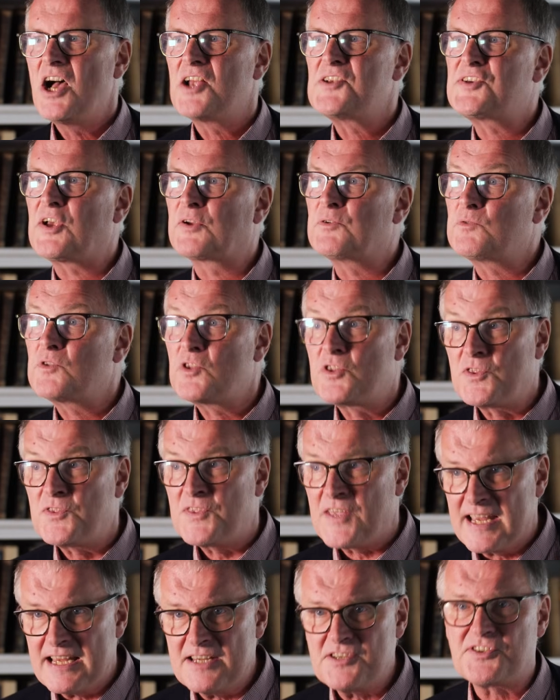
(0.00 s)
And so
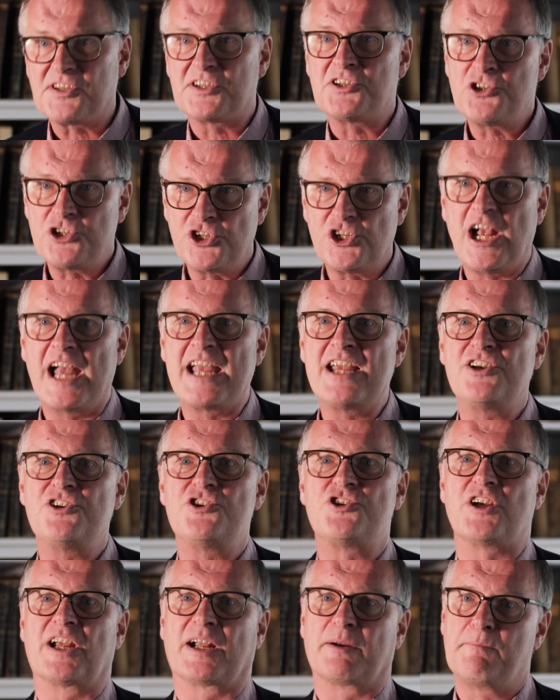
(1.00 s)
things are
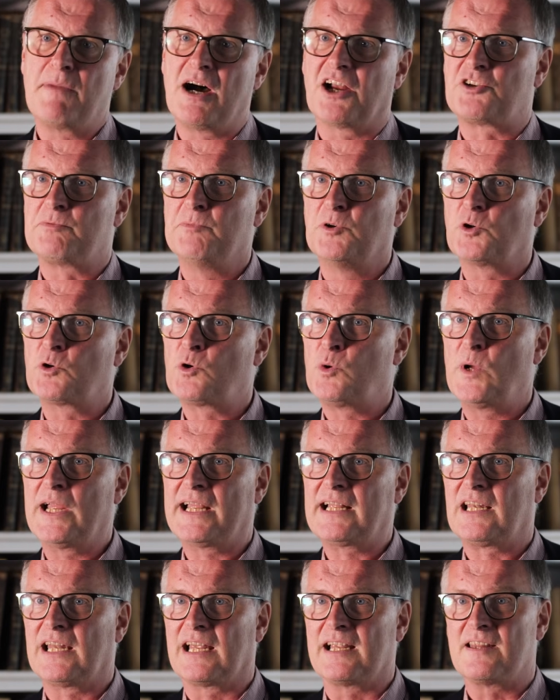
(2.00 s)
changing much more
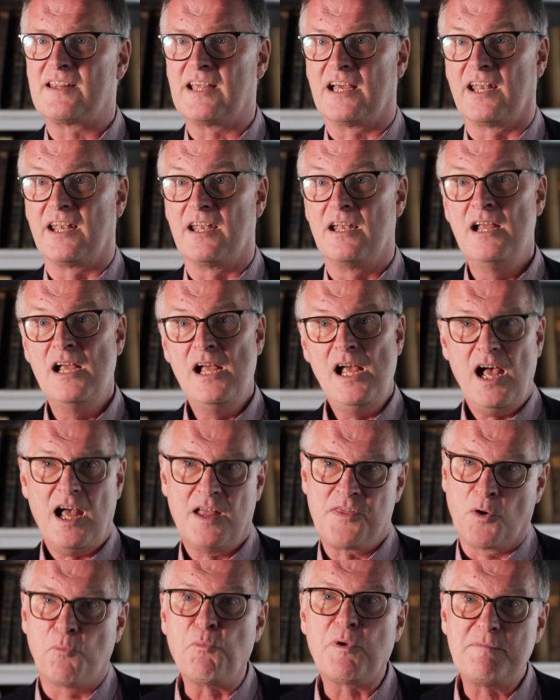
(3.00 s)
quickly than
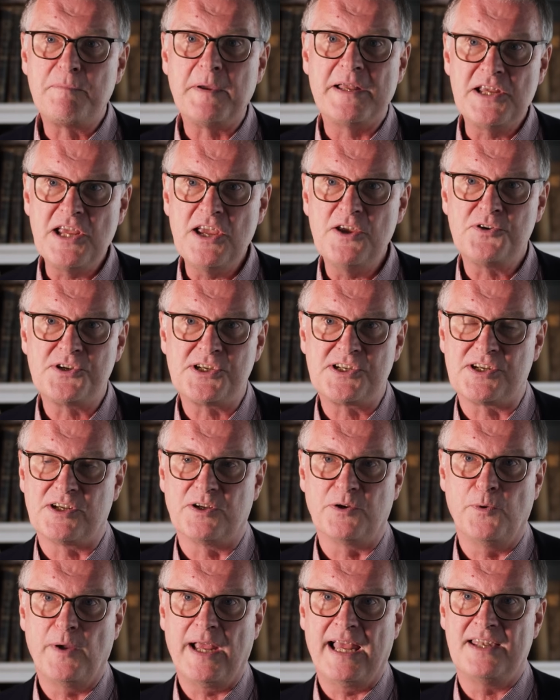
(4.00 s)
we've been used
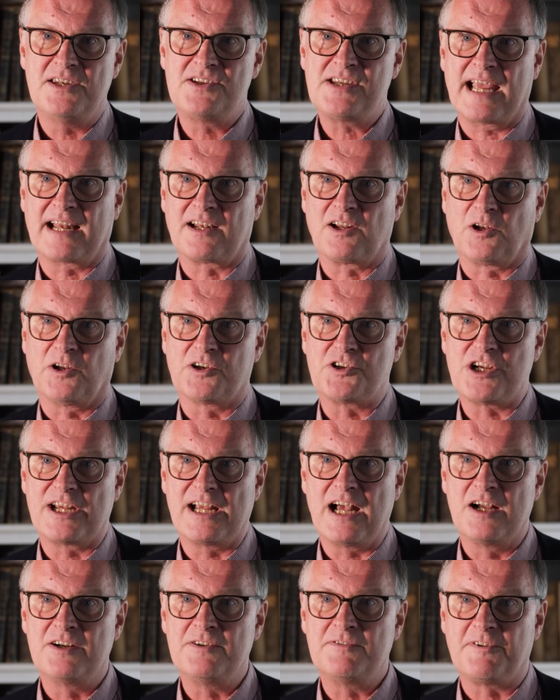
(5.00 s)
to in
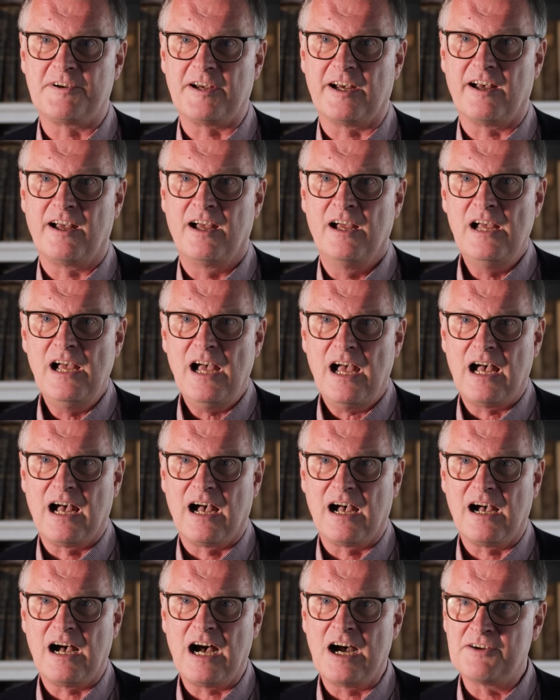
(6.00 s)
technology over
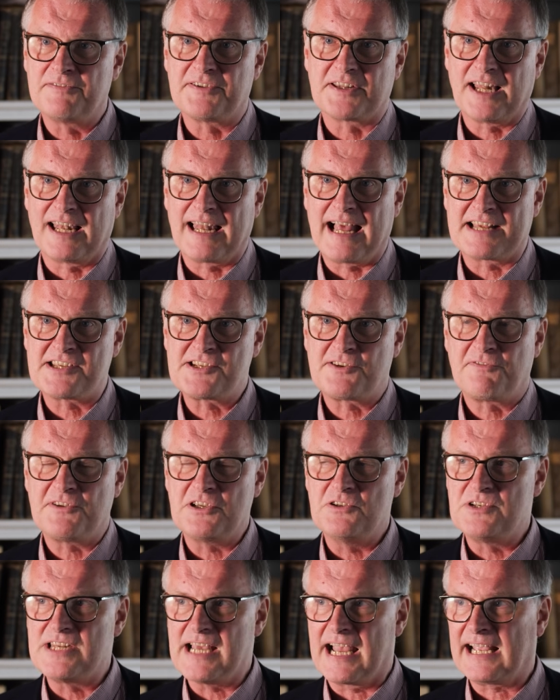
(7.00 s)
the last
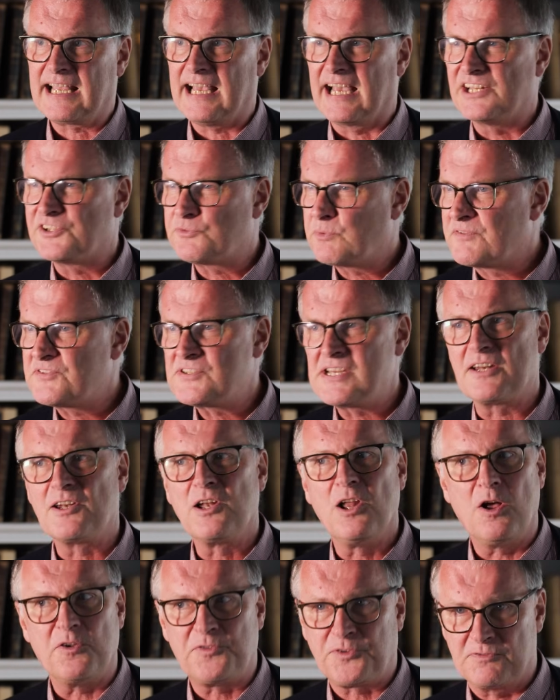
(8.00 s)
few decades. We've seen
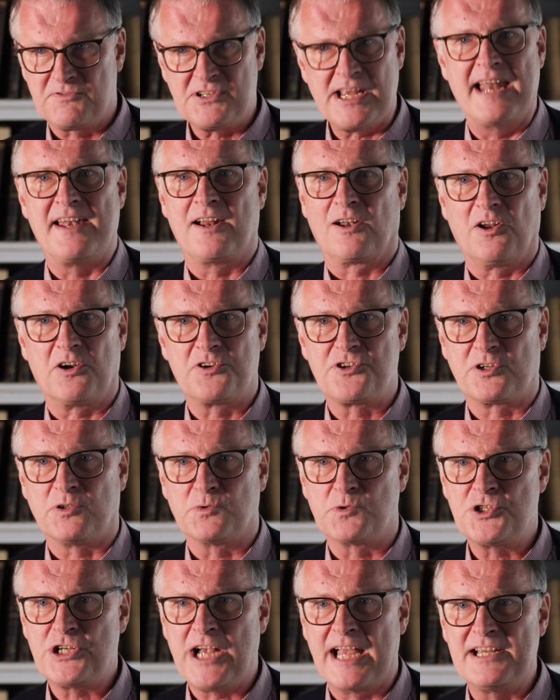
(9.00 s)
lots of
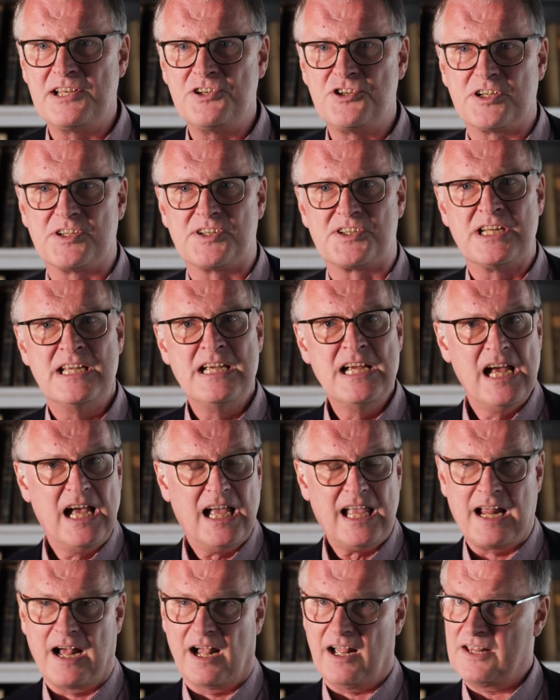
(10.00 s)
technological changes,
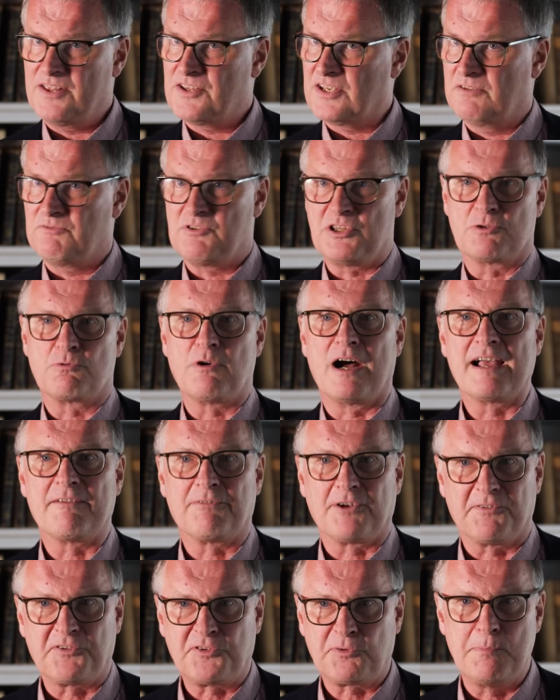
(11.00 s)
you know, the
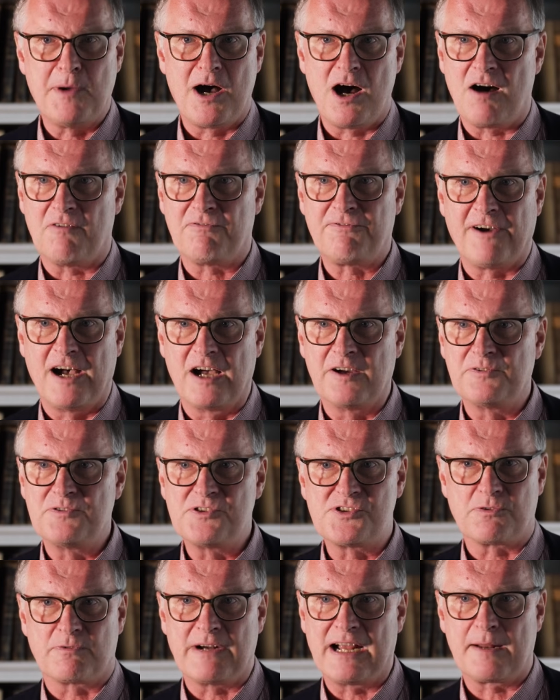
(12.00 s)
arrival of
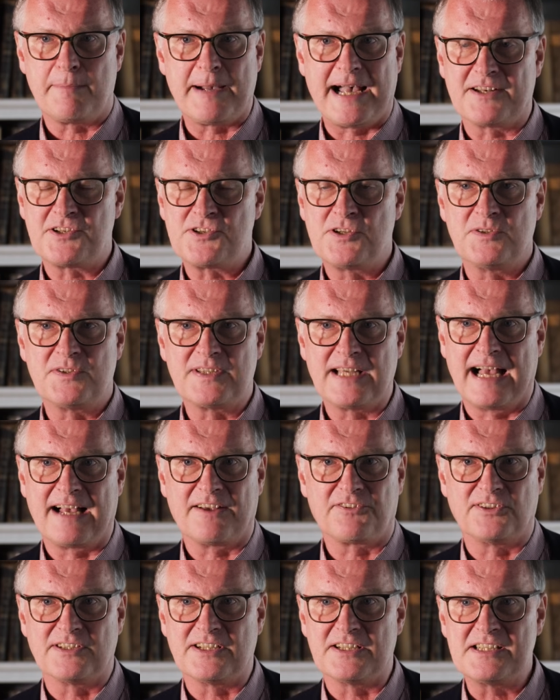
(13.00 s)
smartphones around about
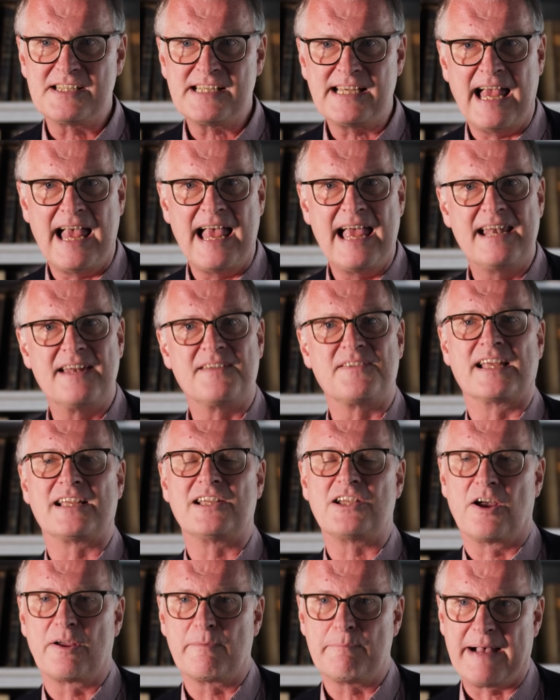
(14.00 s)
2010, and
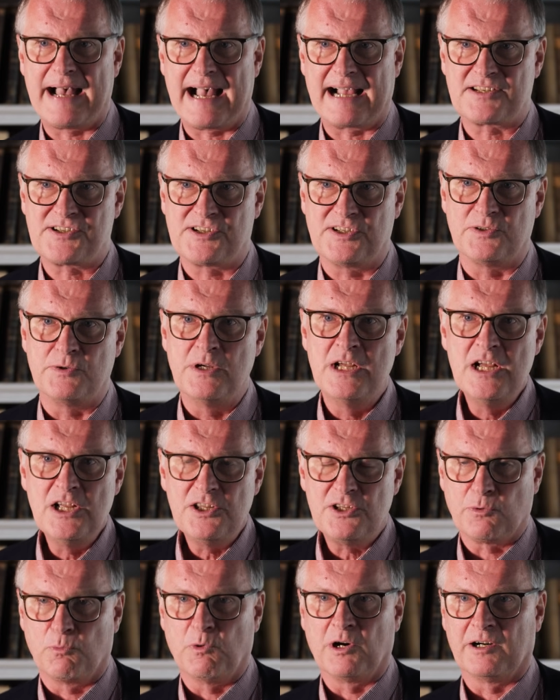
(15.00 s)
then going back to
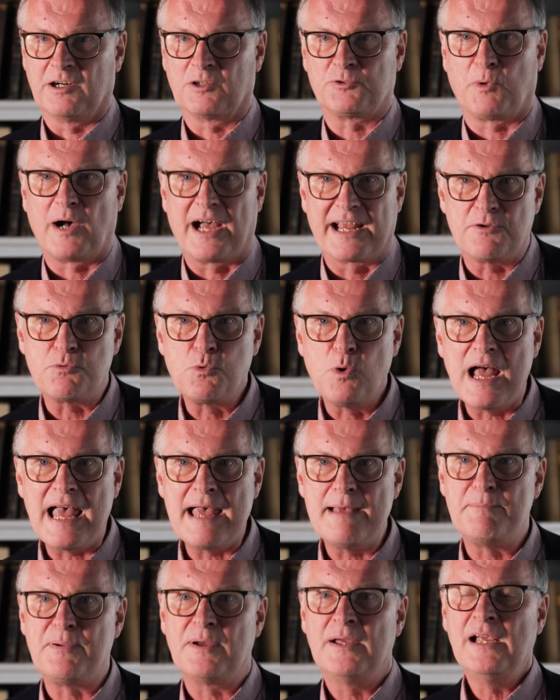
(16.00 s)
the World Wide
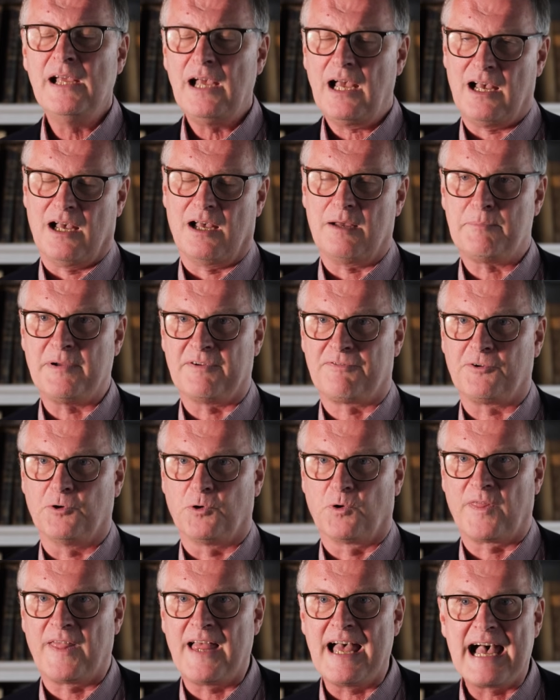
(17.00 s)
Web
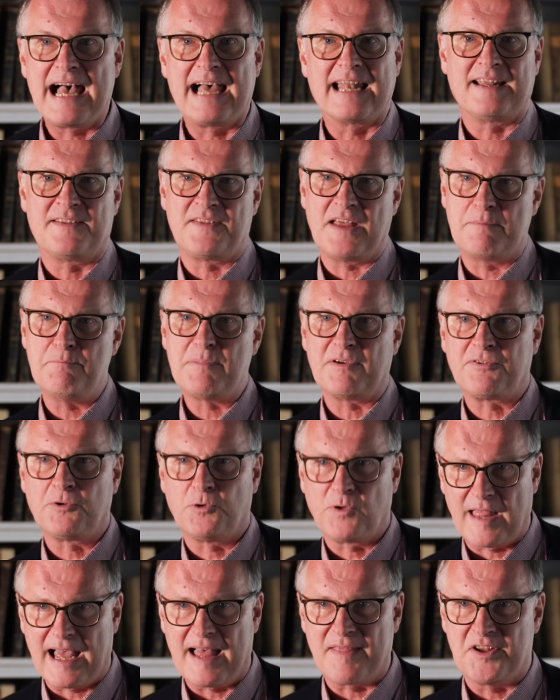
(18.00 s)
before that, and then
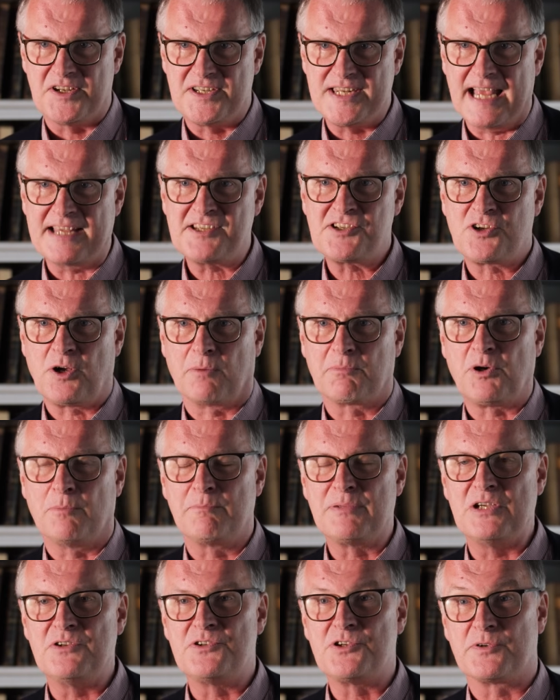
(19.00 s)
before that, the desktop
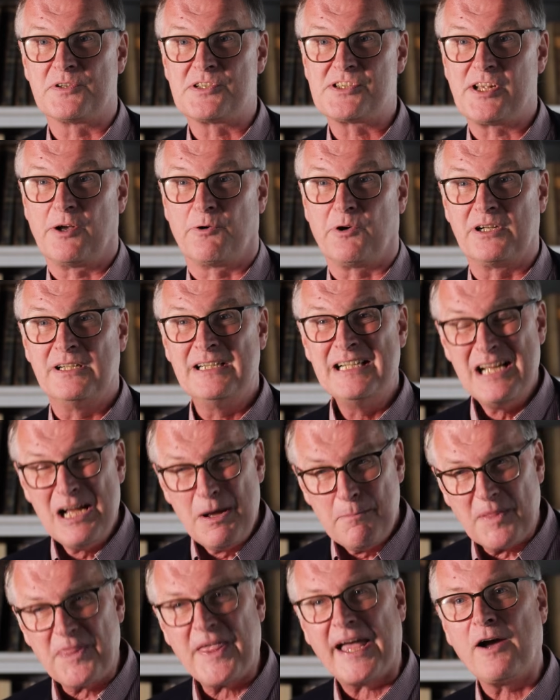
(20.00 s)
computer and so on.
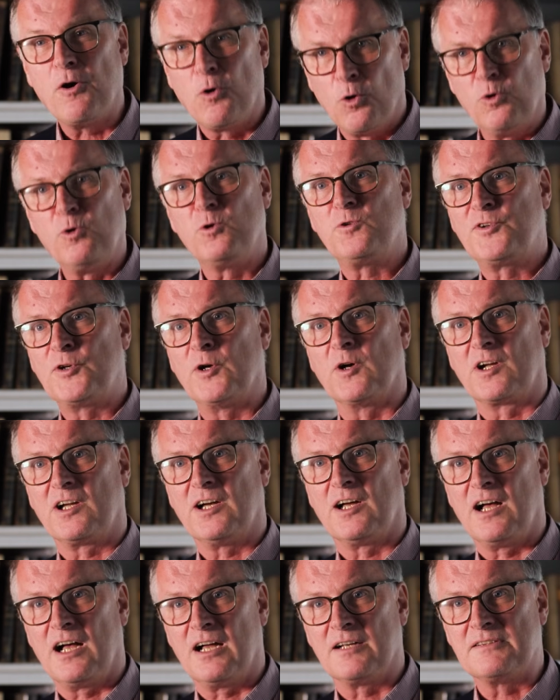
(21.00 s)
But they all
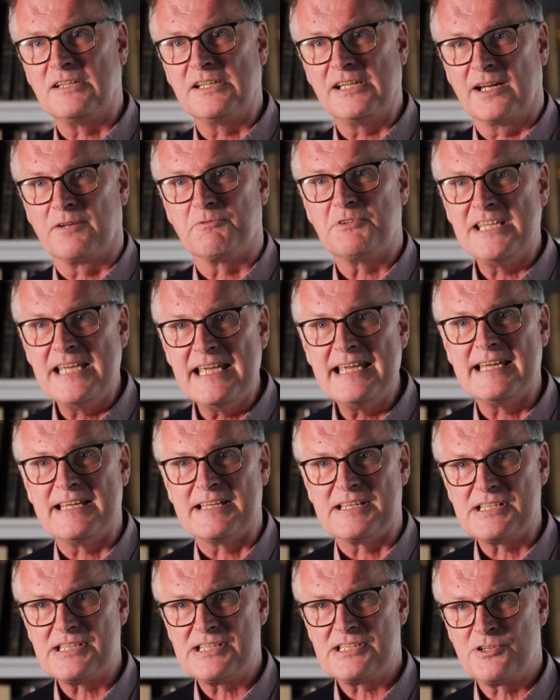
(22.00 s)
took
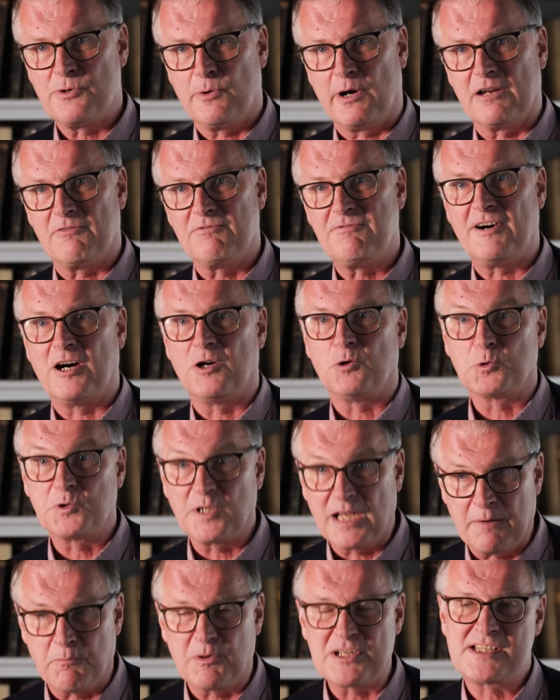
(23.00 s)
years to
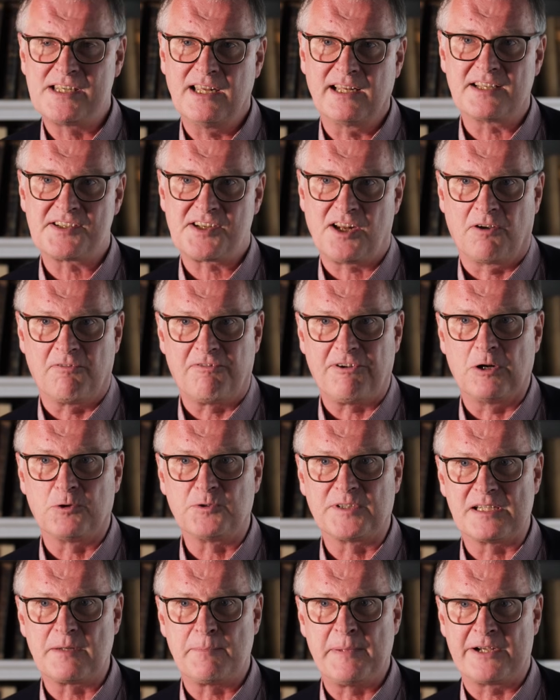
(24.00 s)
unfold, and we're seeing this
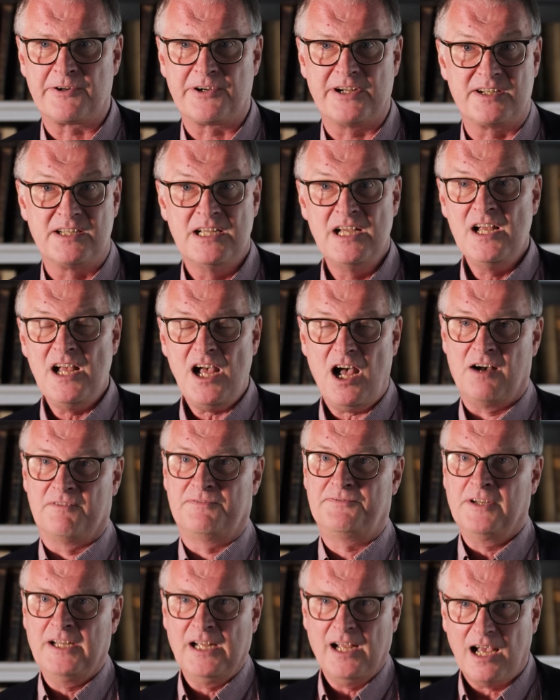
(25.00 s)
unfold in the period
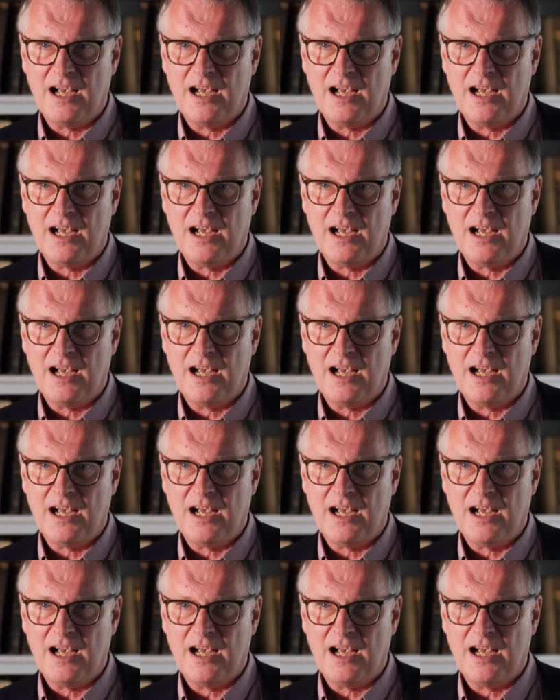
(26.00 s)
of